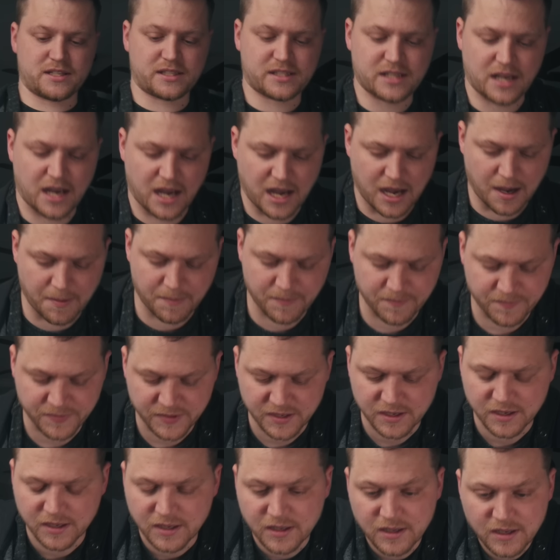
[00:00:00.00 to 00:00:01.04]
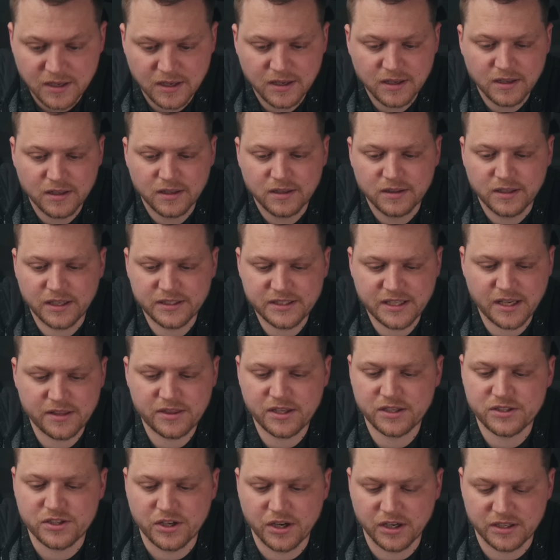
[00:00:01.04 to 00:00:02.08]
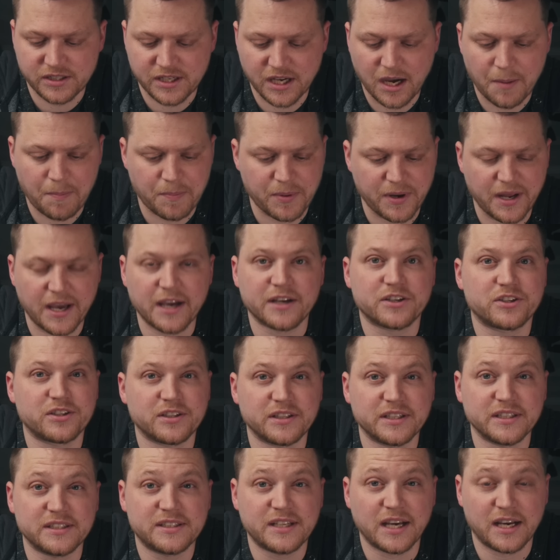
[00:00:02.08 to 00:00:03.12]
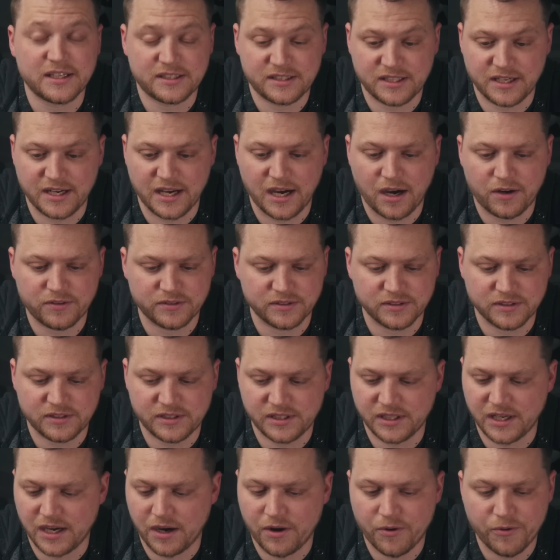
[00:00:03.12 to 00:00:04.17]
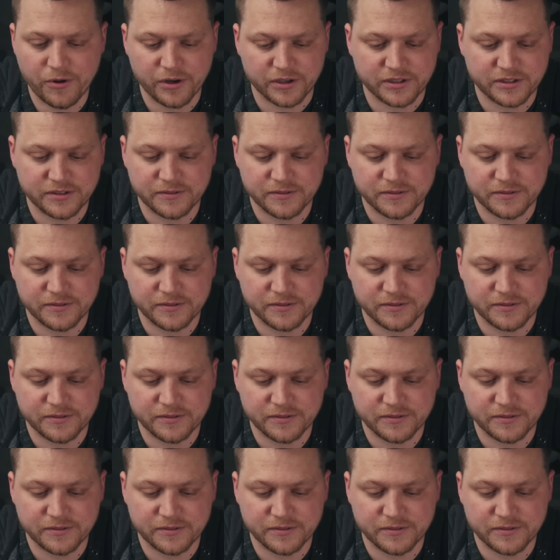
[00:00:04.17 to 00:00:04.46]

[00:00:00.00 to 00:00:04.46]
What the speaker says: Let's get this hooked up and actually test it out and see how it works.